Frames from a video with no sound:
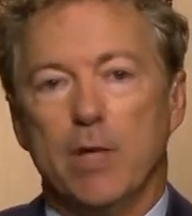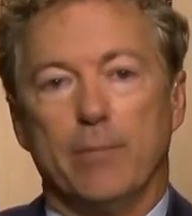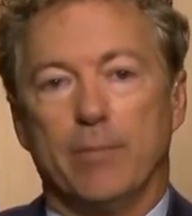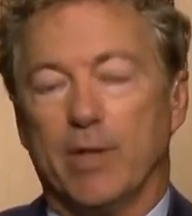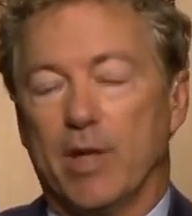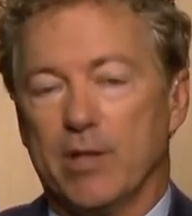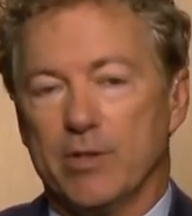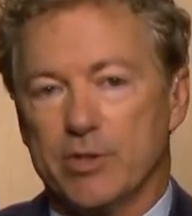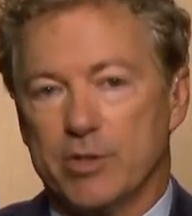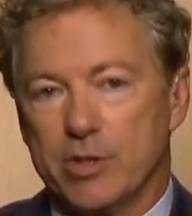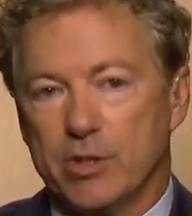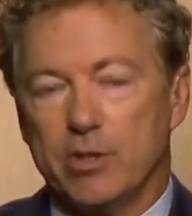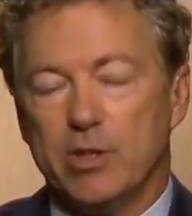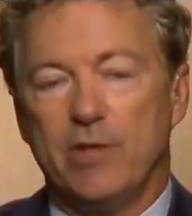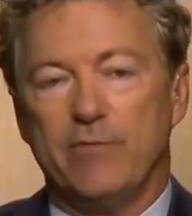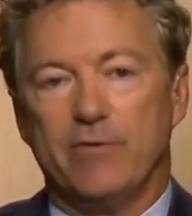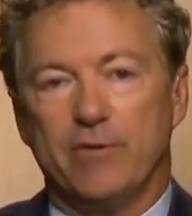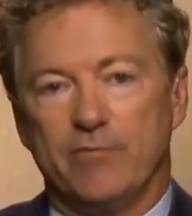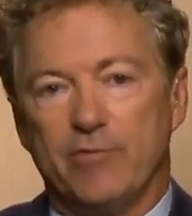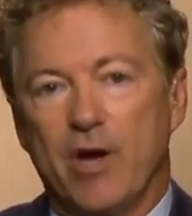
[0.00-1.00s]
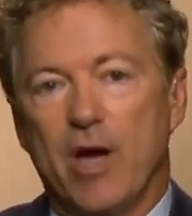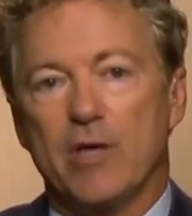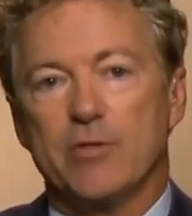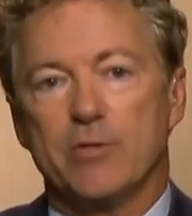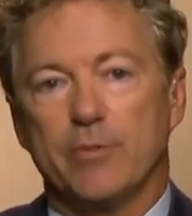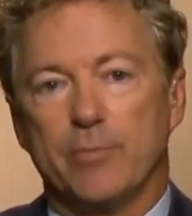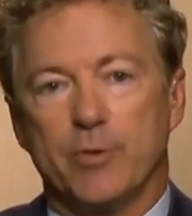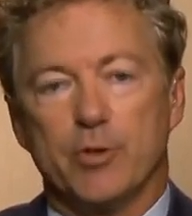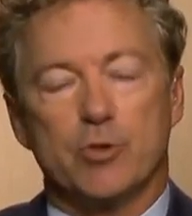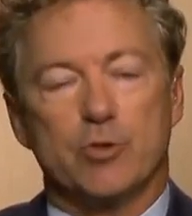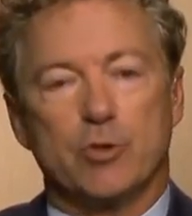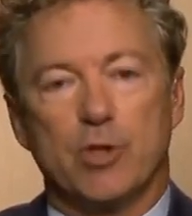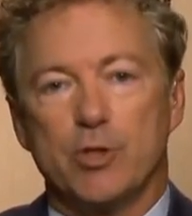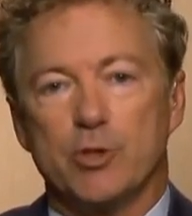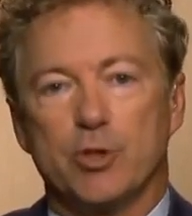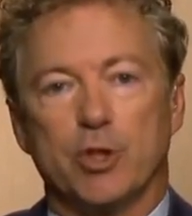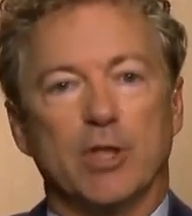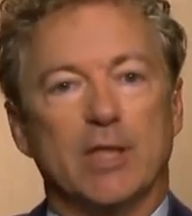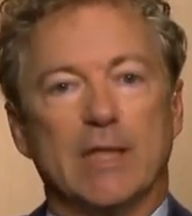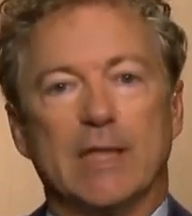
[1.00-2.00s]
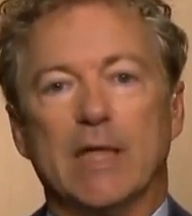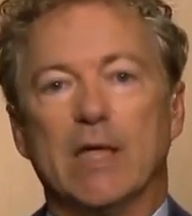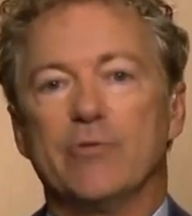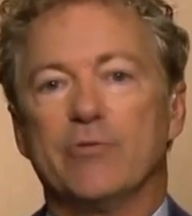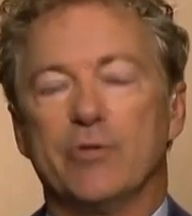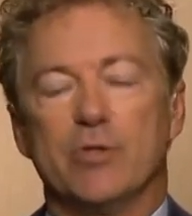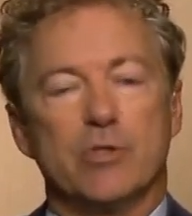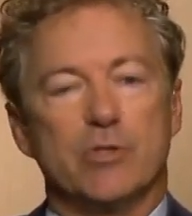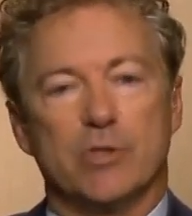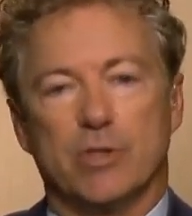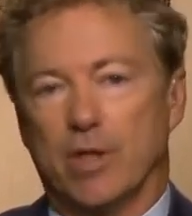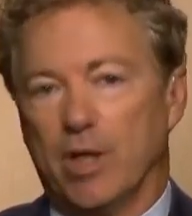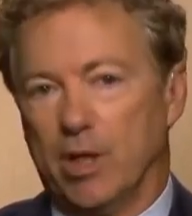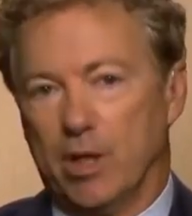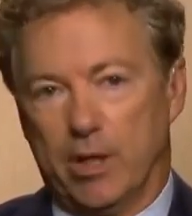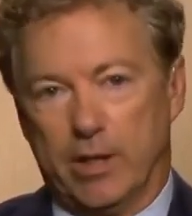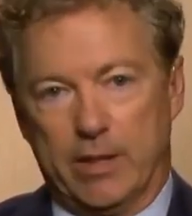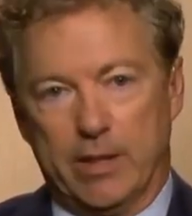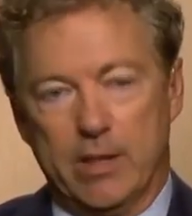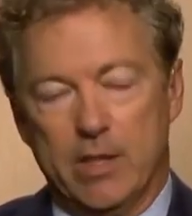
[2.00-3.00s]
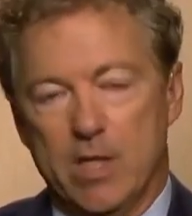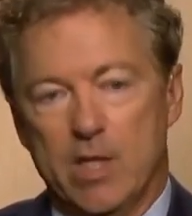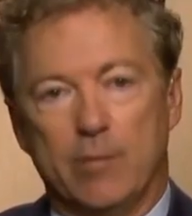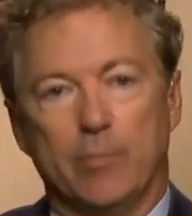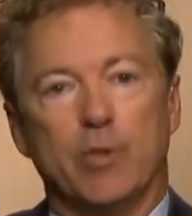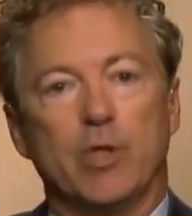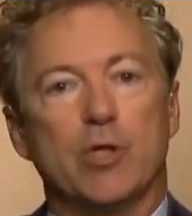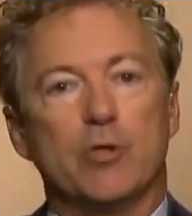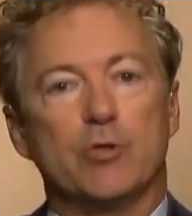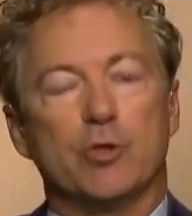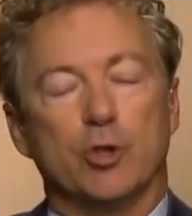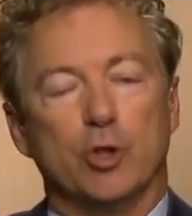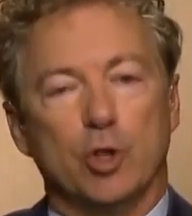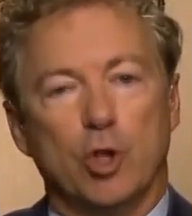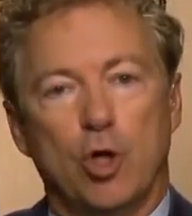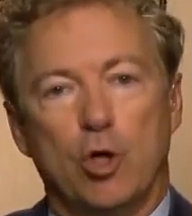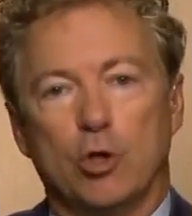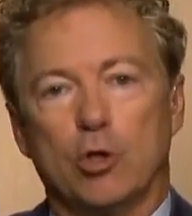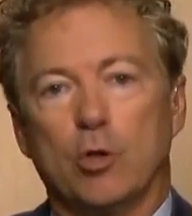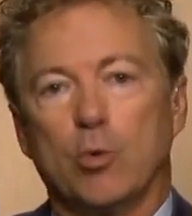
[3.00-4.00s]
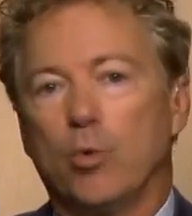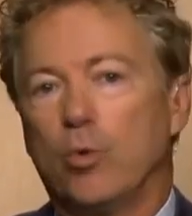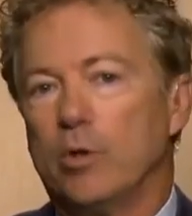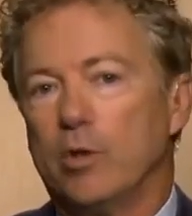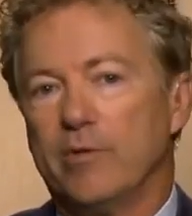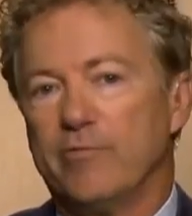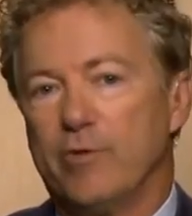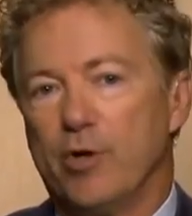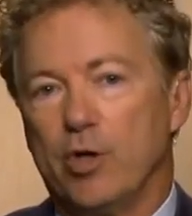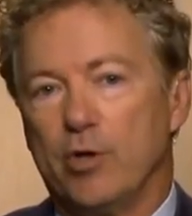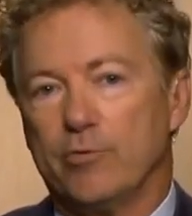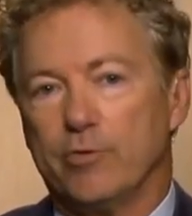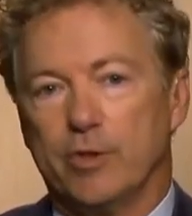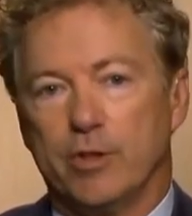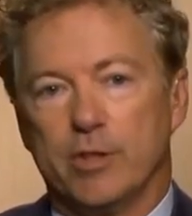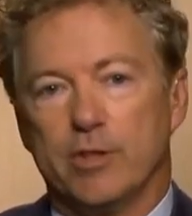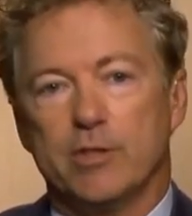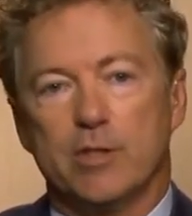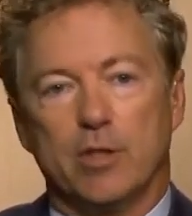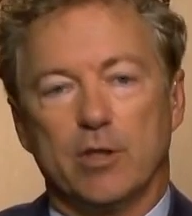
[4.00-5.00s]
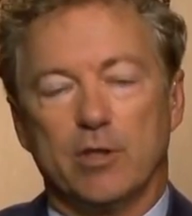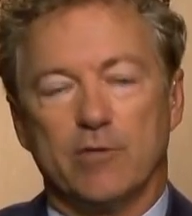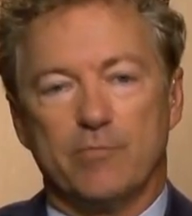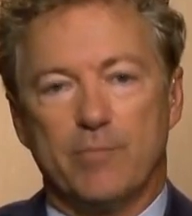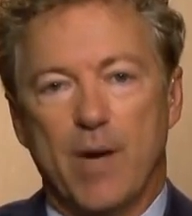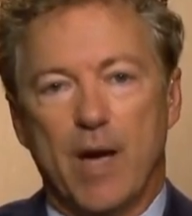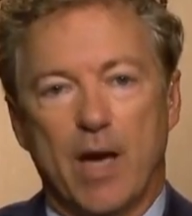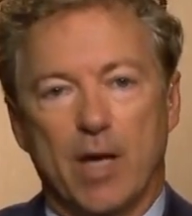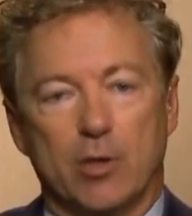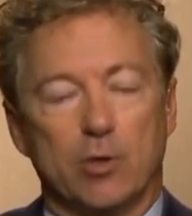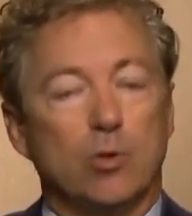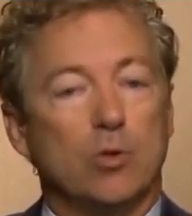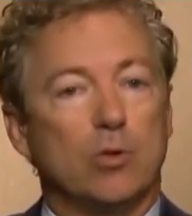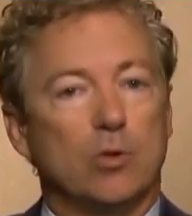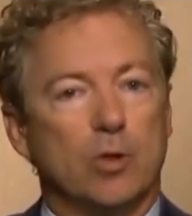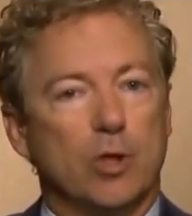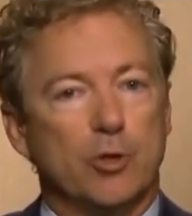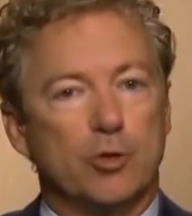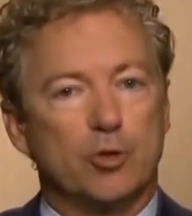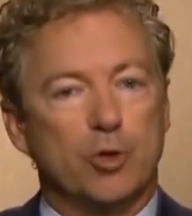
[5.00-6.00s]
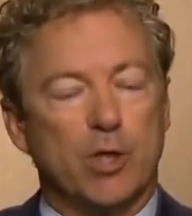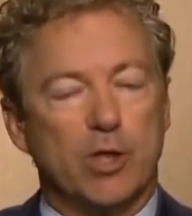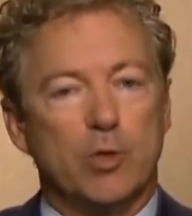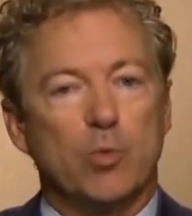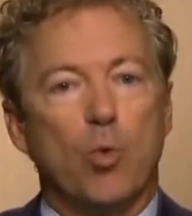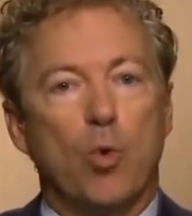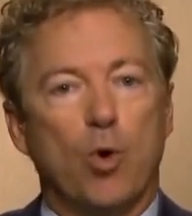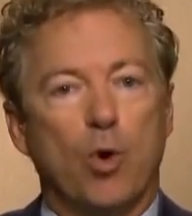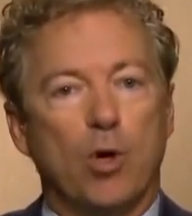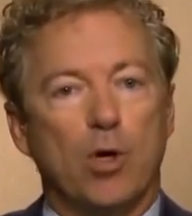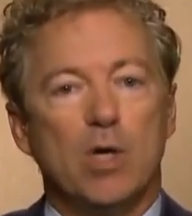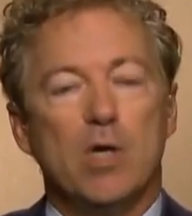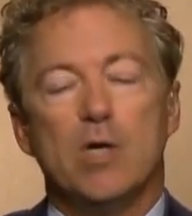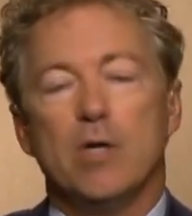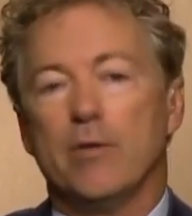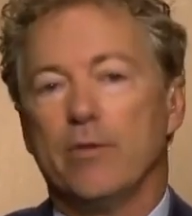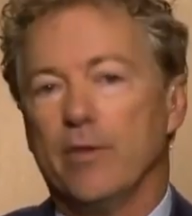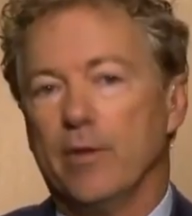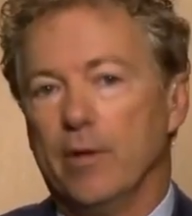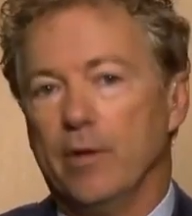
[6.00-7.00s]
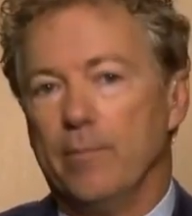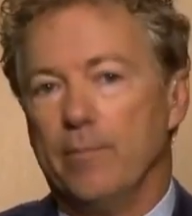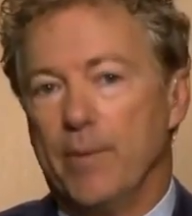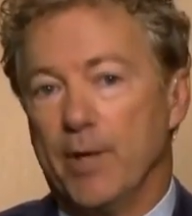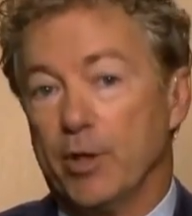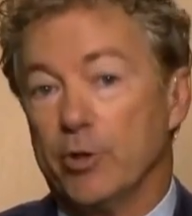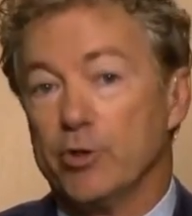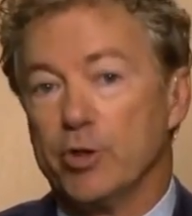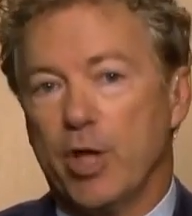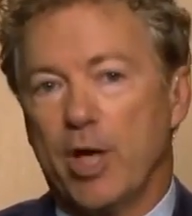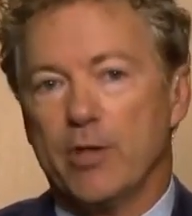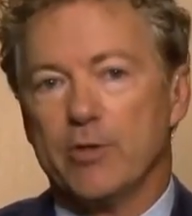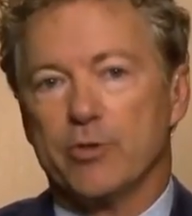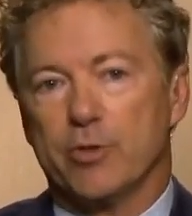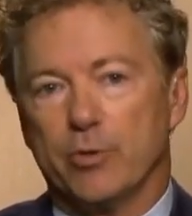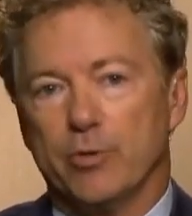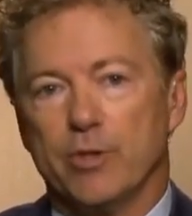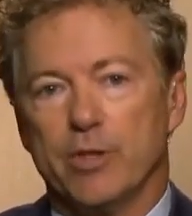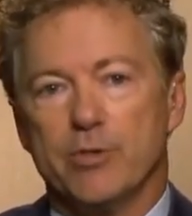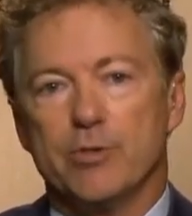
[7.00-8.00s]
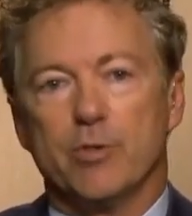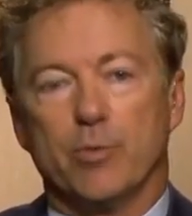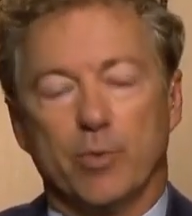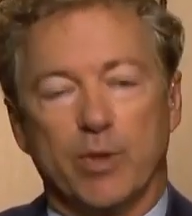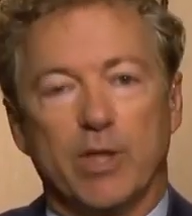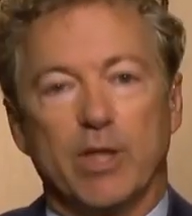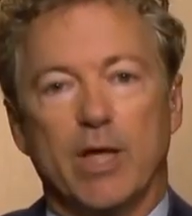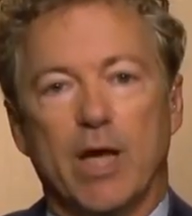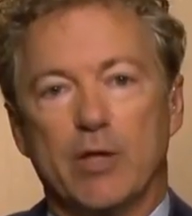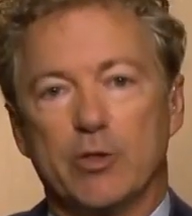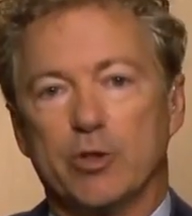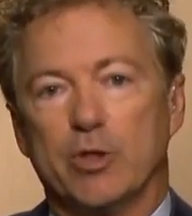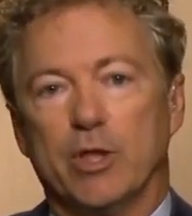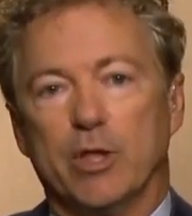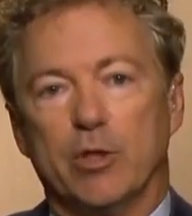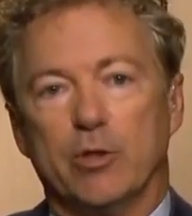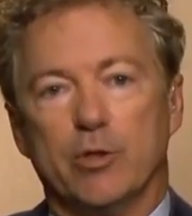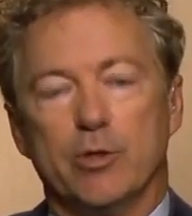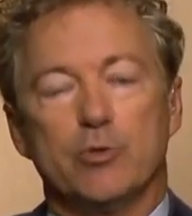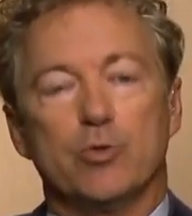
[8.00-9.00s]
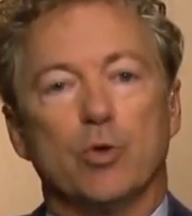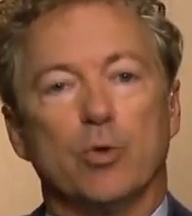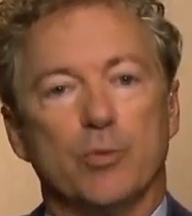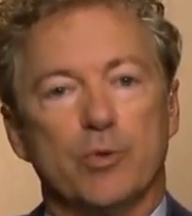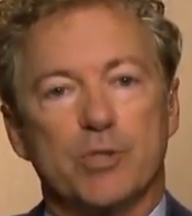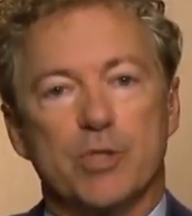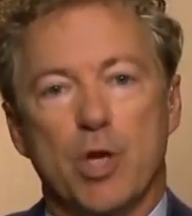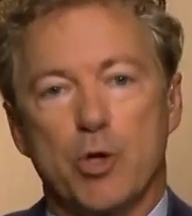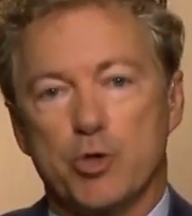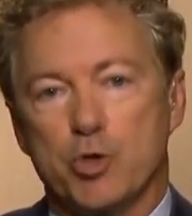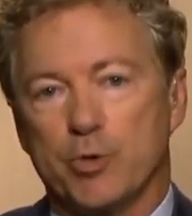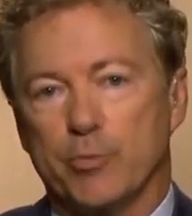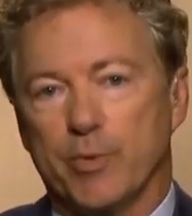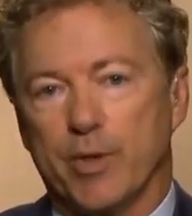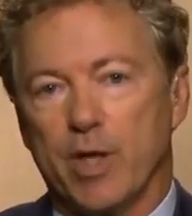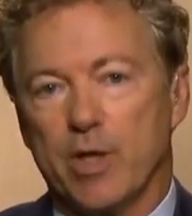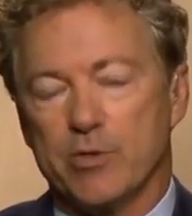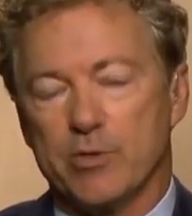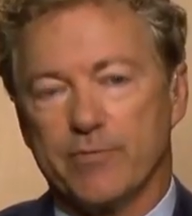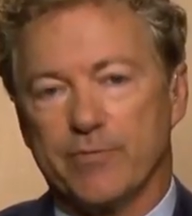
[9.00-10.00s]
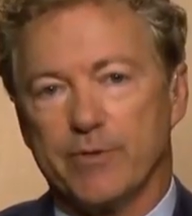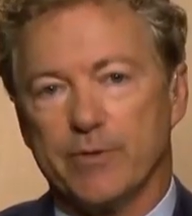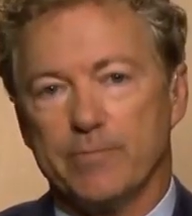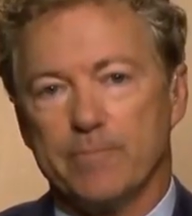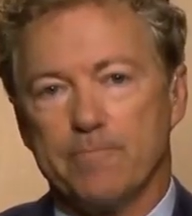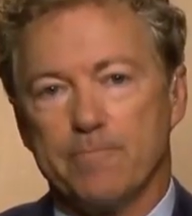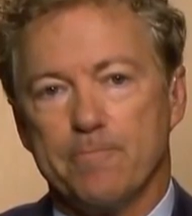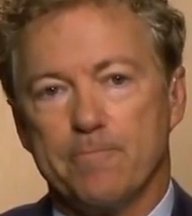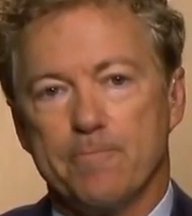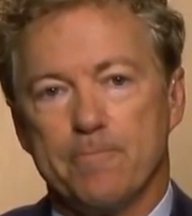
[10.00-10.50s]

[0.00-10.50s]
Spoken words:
but I still have advised the administration, get this done, because the longer we're involved in a tariff battle or a trade war, the better chance there is that we could actually enter into a recession because of it.